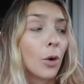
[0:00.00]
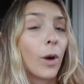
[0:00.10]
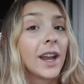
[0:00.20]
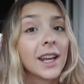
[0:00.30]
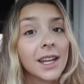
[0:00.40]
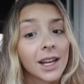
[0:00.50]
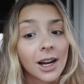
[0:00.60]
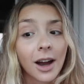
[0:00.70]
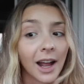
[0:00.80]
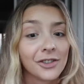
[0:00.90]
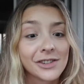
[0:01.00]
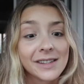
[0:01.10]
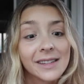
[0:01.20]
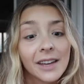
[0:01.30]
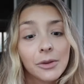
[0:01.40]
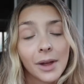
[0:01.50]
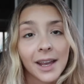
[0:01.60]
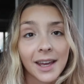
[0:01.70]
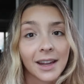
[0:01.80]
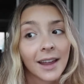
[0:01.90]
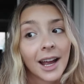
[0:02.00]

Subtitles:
wait a year, and just see if you like it.